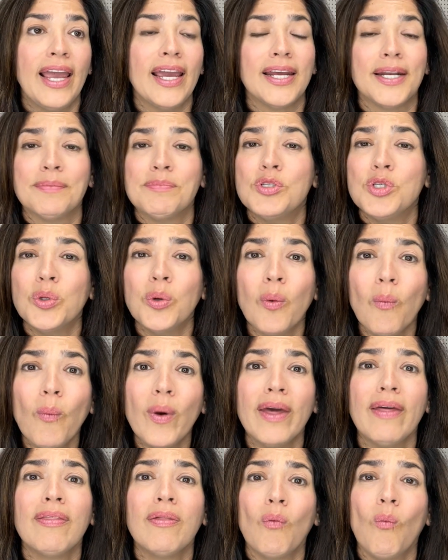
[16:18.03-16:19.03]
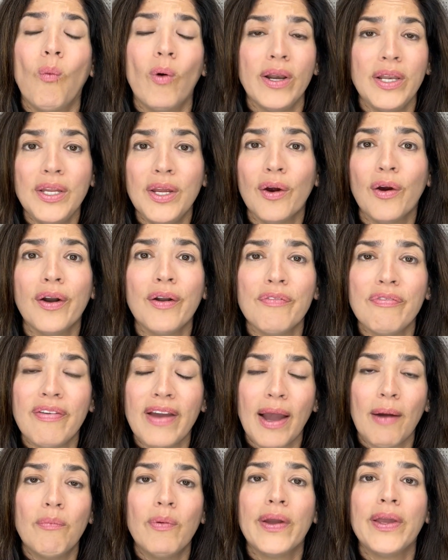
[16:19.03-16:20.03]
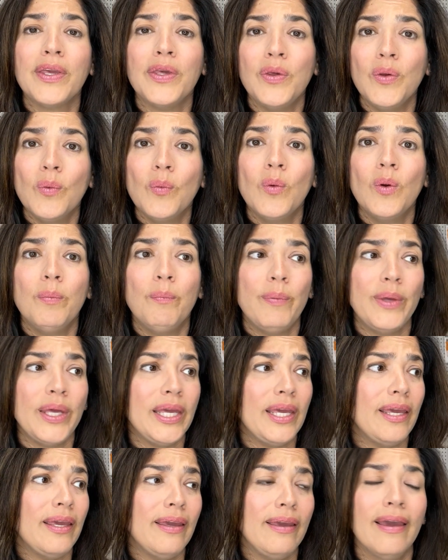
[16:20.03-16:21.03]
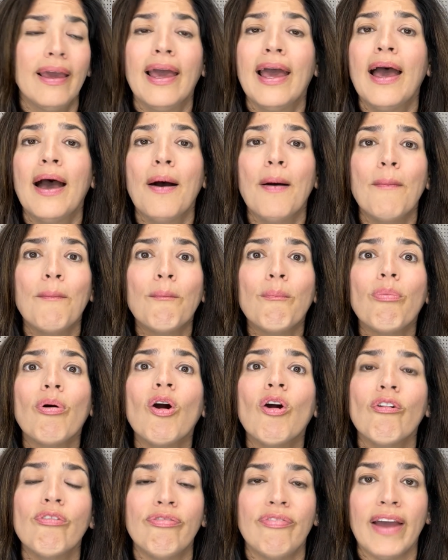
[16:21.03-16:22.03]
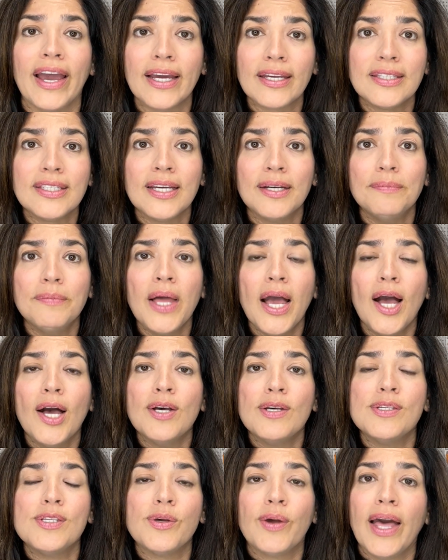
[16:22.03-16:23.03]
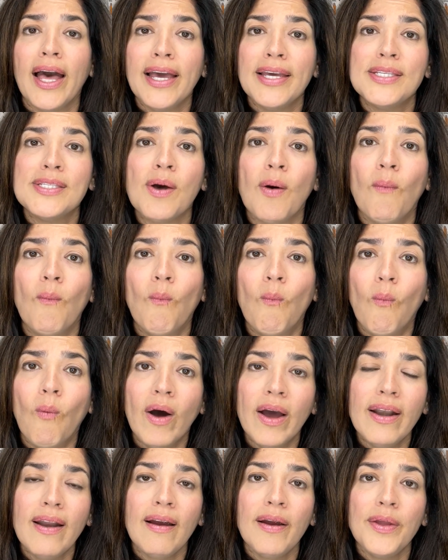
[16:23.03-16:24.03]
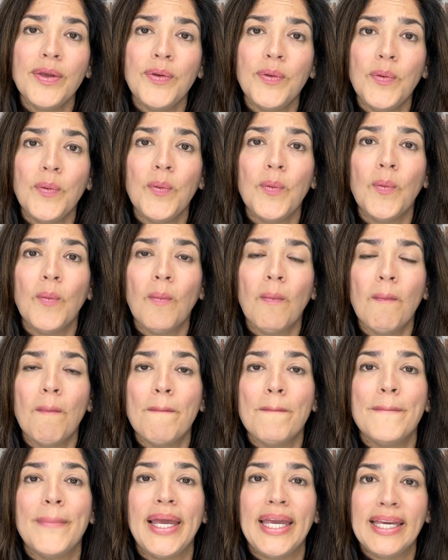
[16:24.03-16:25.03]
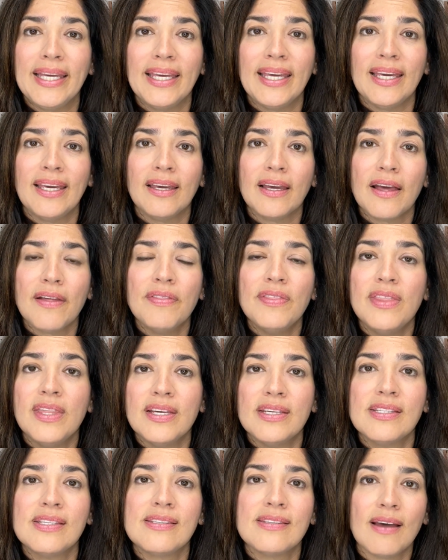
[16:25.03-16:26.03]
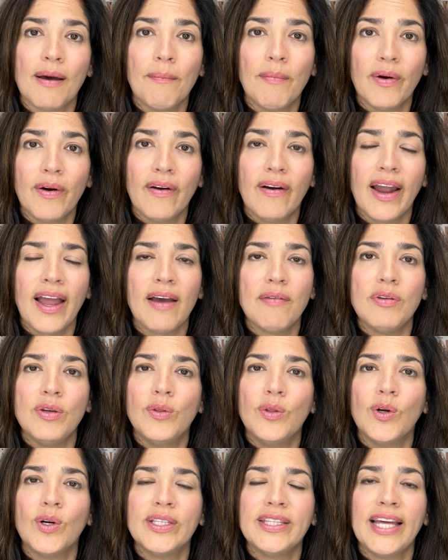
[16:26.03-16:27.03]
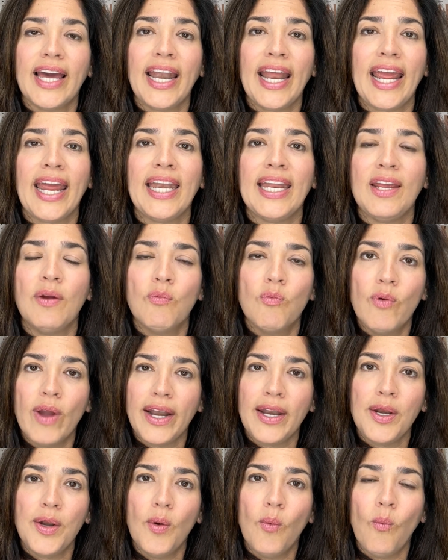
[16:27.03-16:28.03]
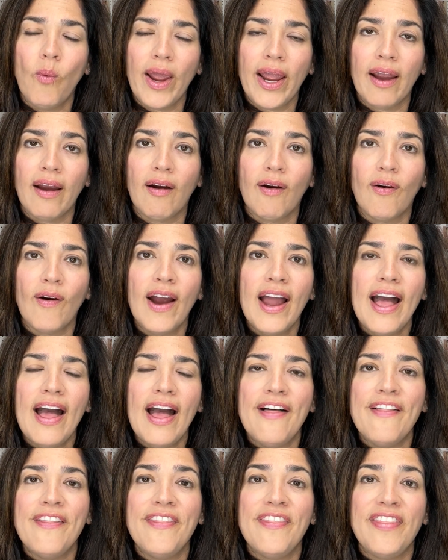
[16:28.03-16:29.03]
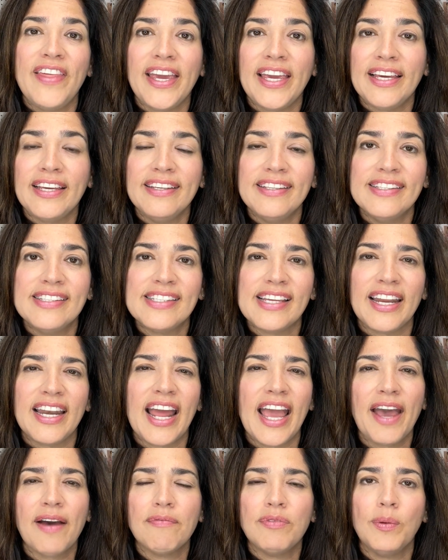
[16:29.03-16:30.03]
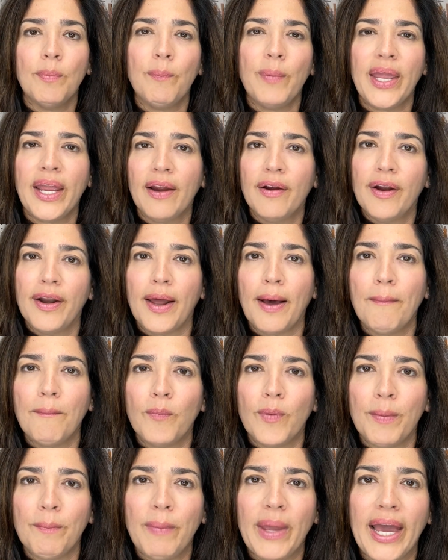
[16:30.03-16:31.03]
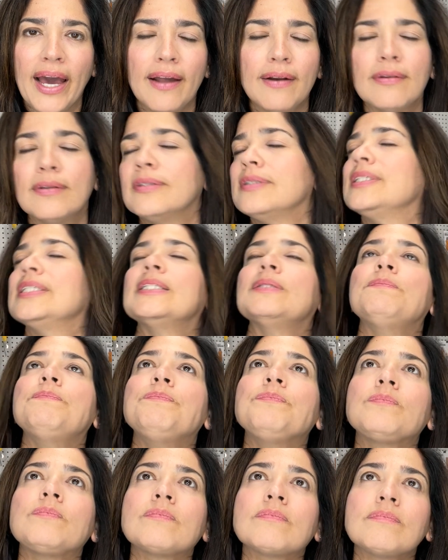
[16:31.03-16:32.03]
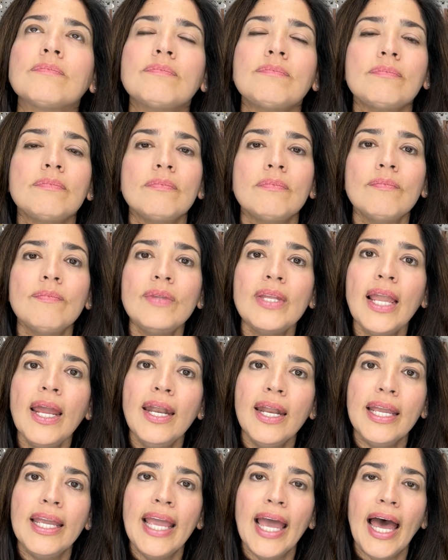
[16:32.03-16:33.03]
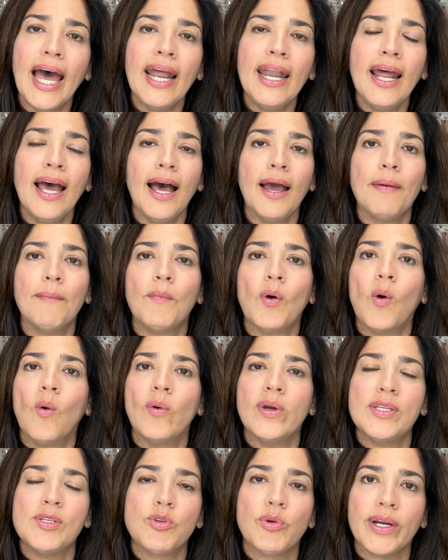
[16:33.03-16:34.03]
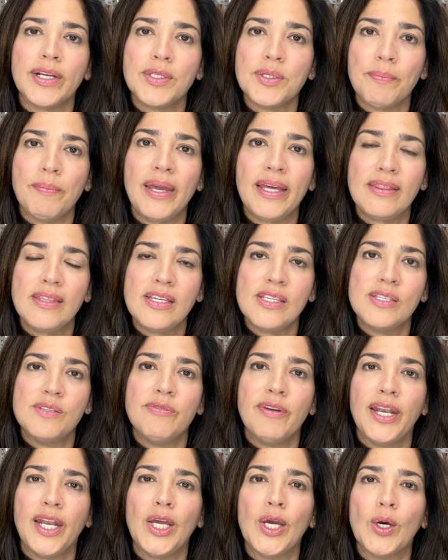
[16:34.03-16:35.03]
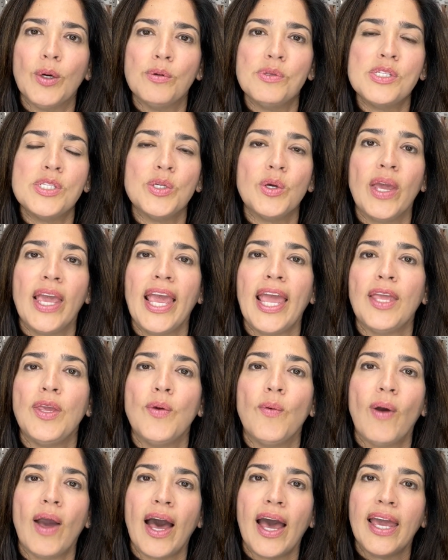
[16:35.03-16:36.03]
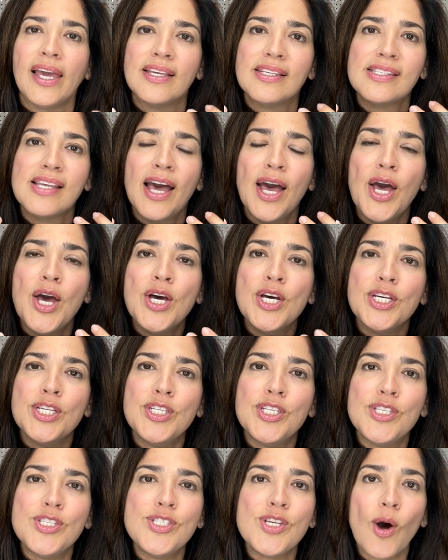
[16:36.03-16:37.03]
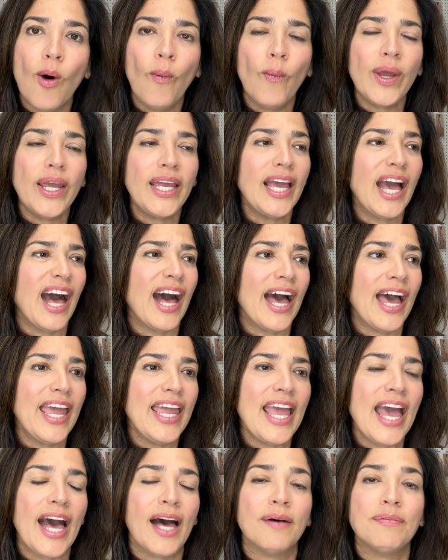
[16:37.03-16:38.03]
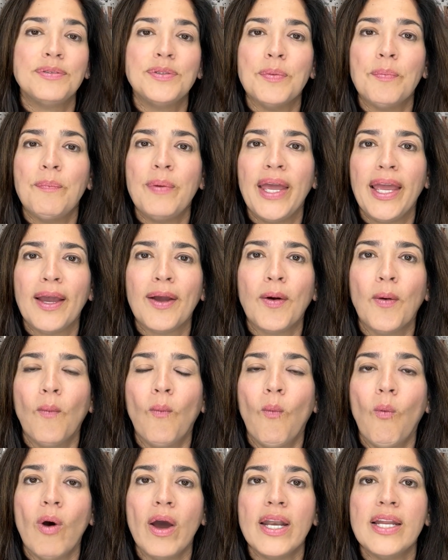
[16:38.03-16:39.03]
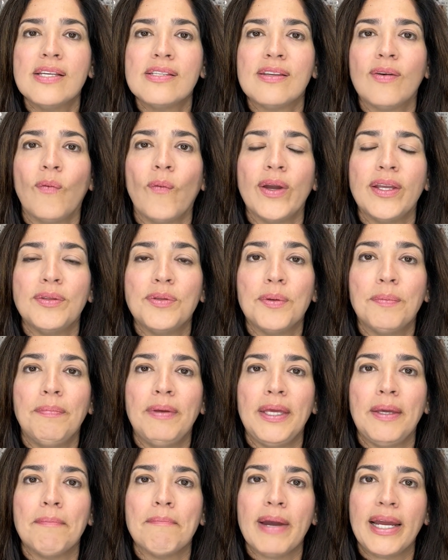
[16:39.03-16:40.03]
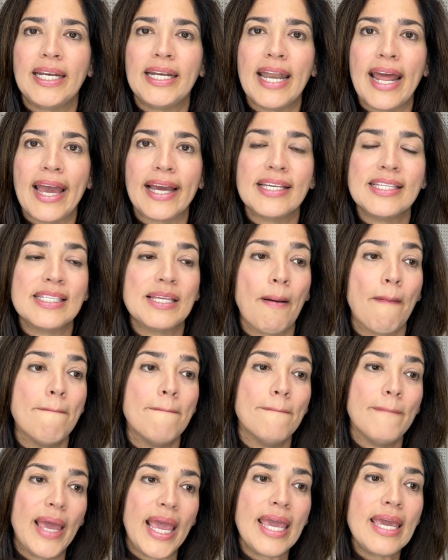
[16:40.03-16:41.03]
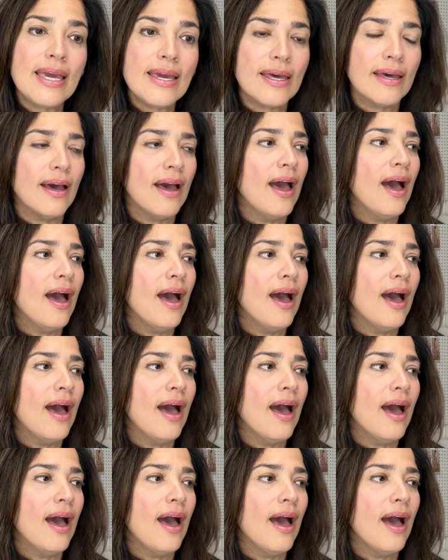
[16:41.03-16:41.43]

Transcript: And I'm sure with 1 yard of fabric, you would be perfect. So guys, what are you making this summer? Have you looked at any ready to wear things, and have you paired it up with patterns? And again, I'm always trying to make these videos to get you guys sewing. I have to pick what is going to be my next make.